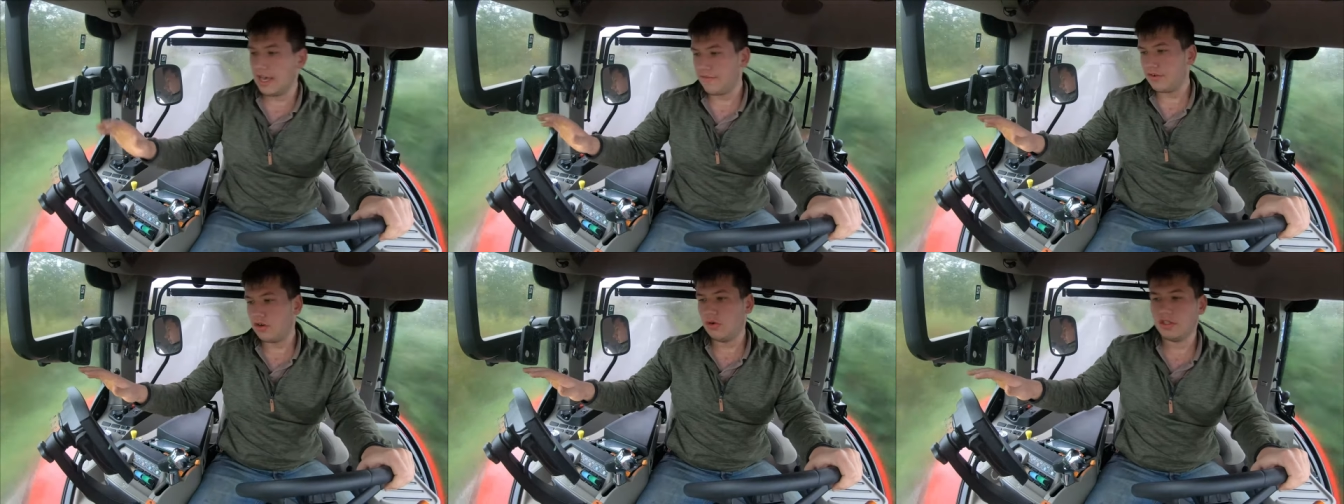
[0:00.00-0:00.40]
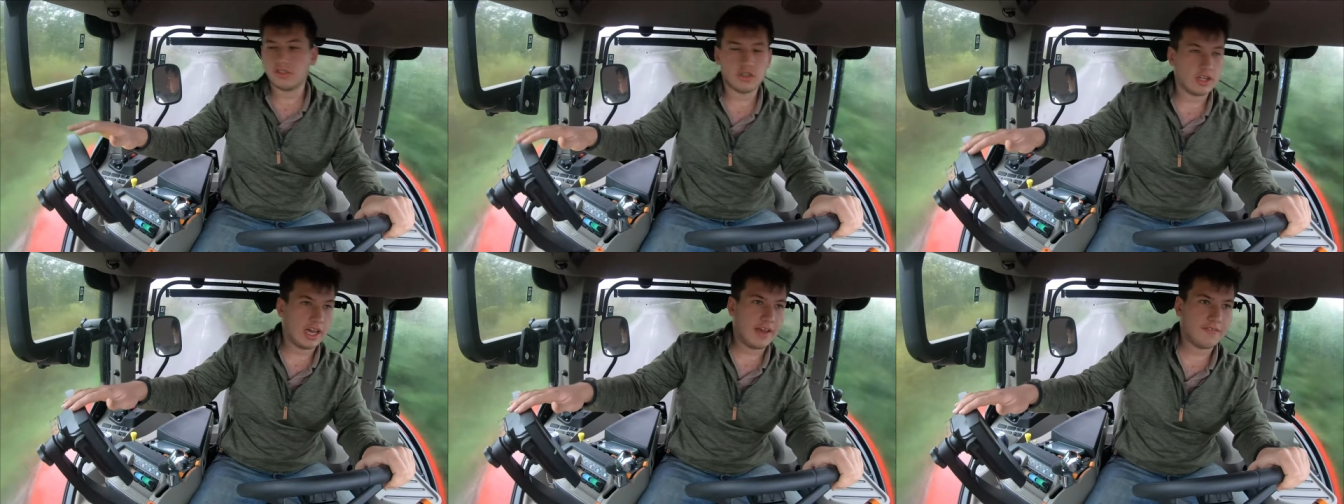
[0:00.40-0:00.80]
haven't always
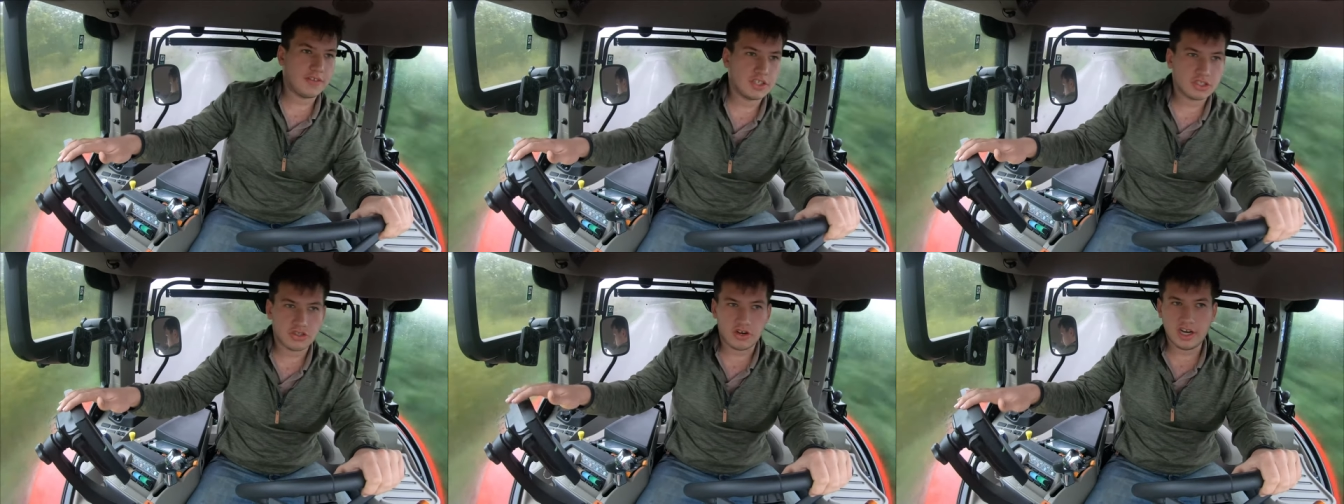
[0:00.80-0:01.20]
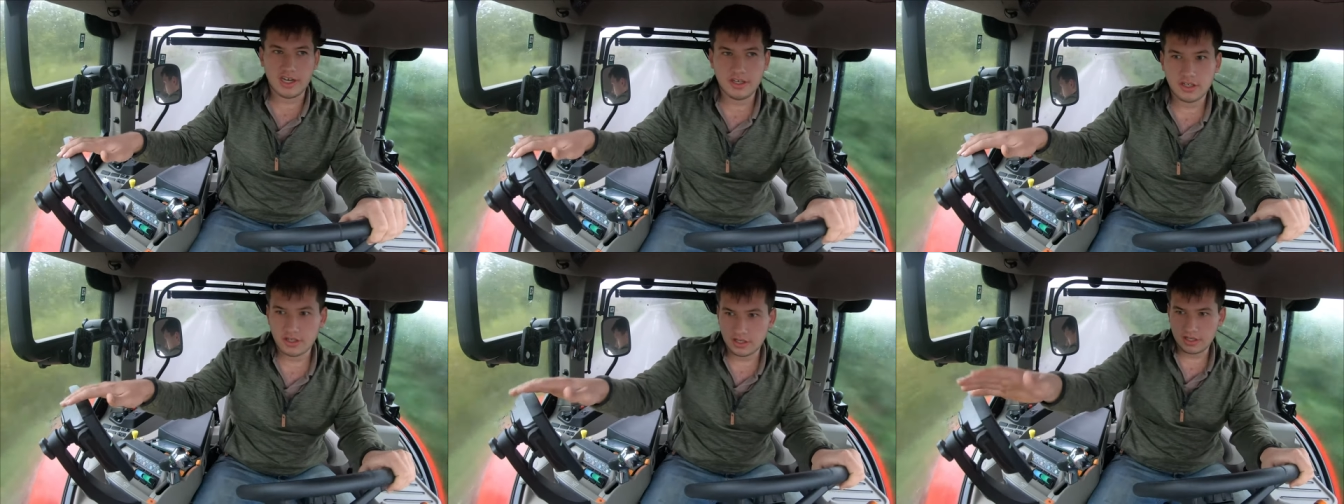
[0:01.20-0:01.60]
got to have the
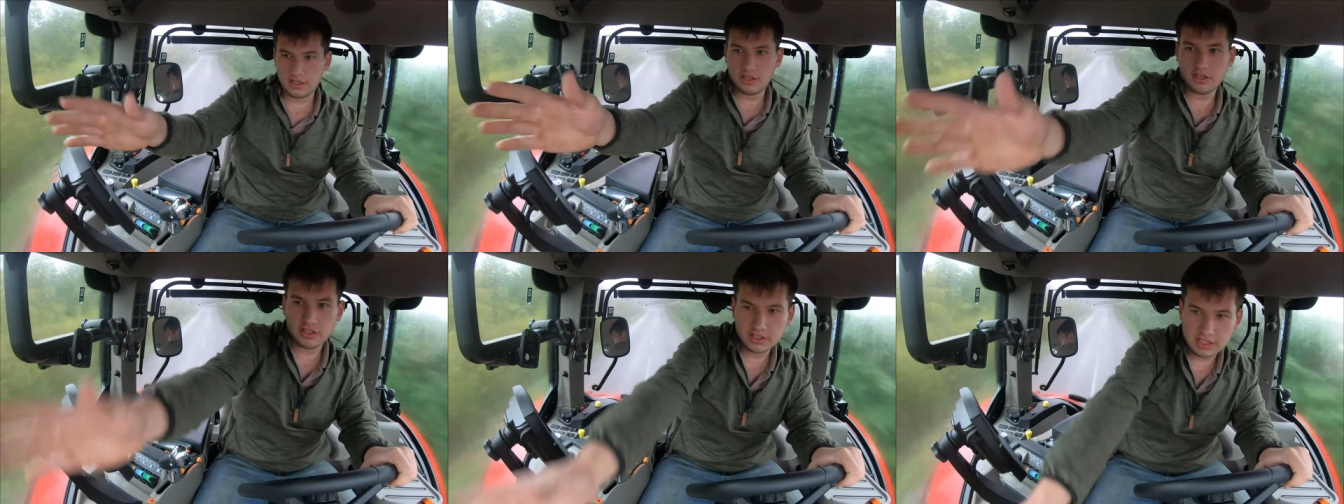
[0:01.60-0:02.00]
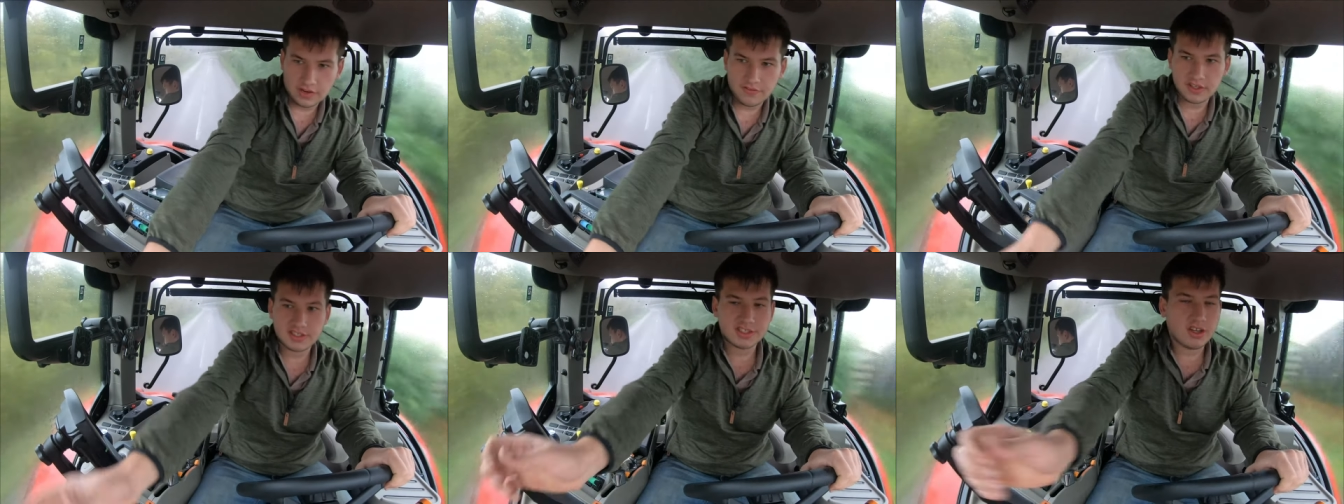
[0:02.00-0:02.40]
screen, you, you can just
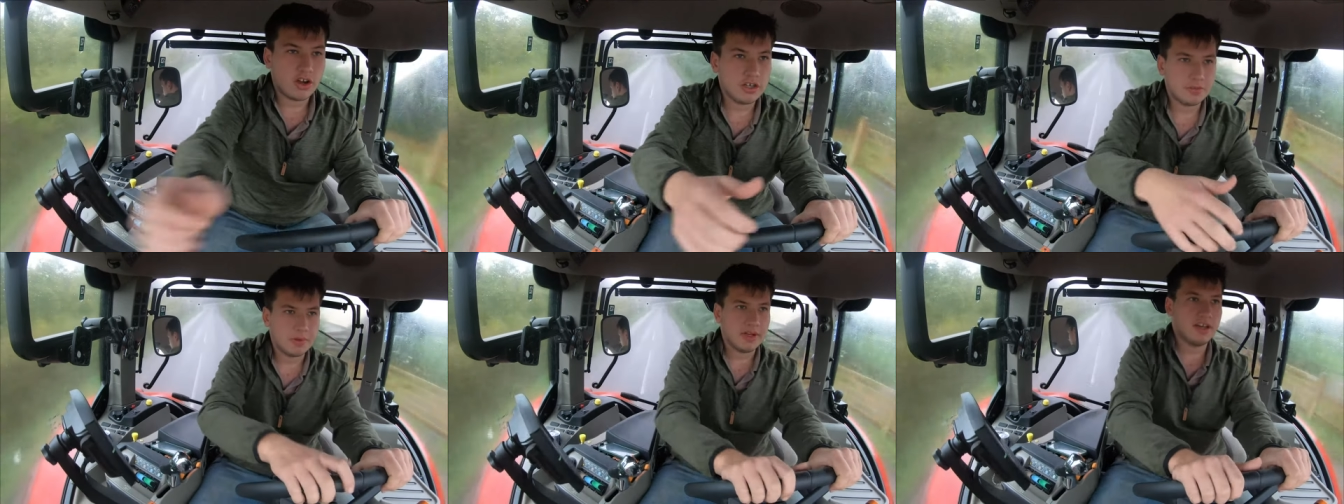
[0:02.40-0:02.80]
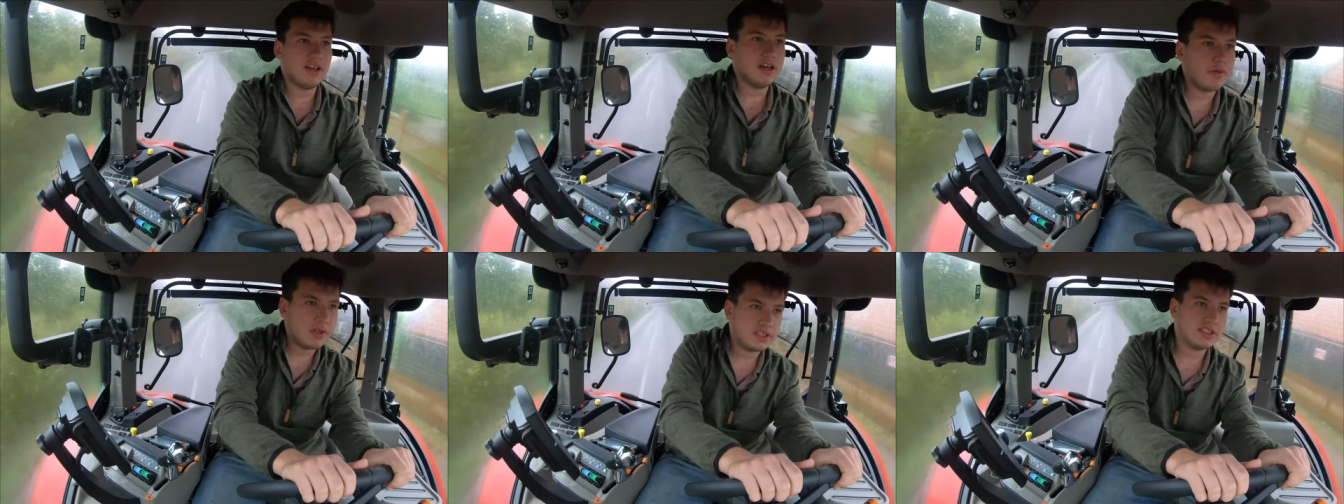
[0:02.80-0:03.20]
have this side here,
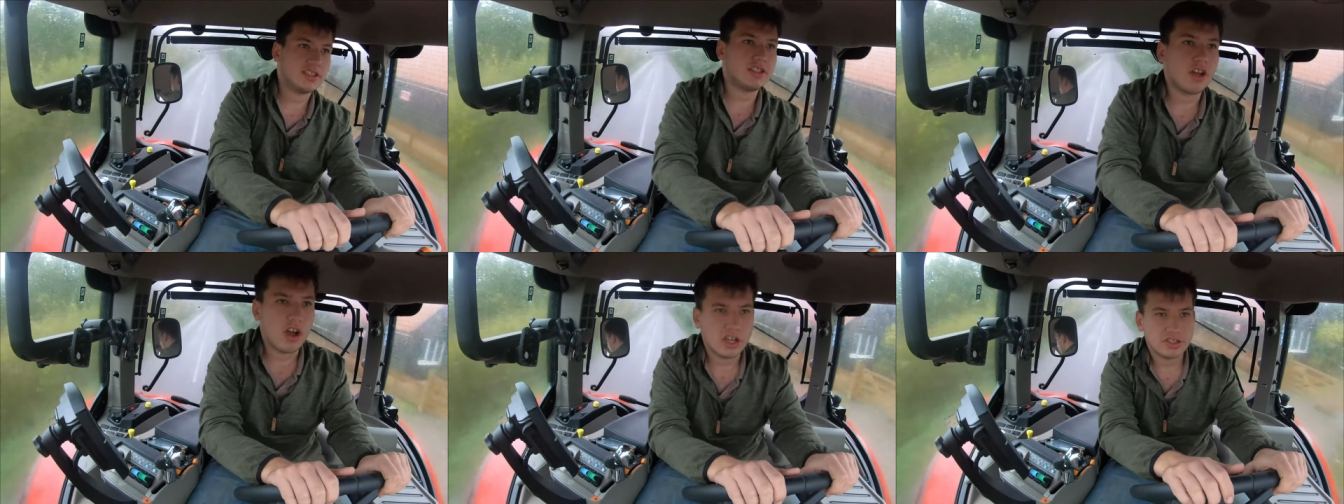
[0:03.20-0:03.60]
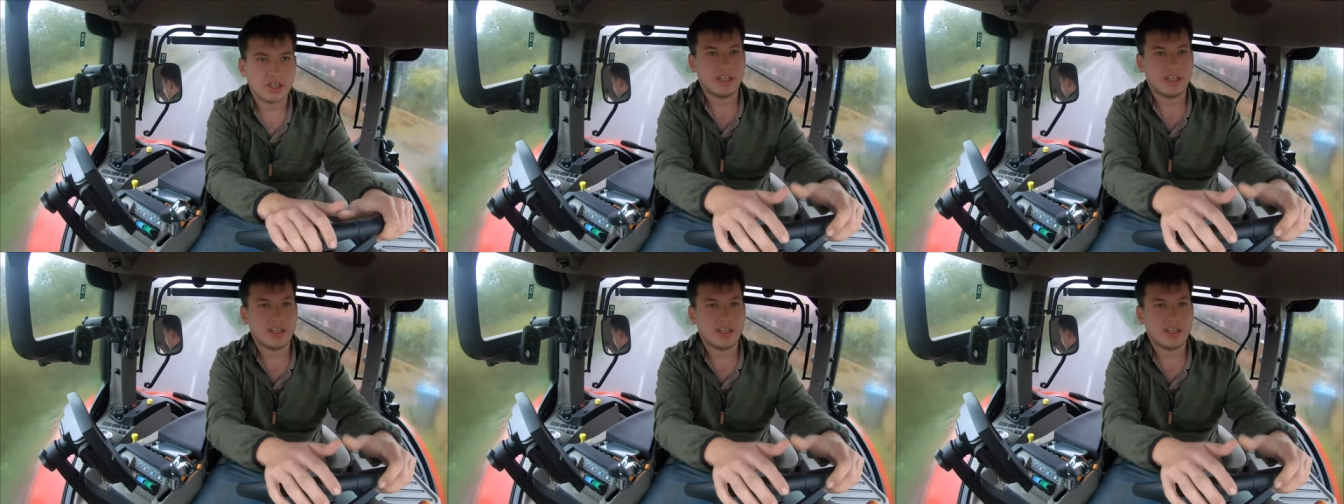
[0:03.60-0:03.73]
which is nice.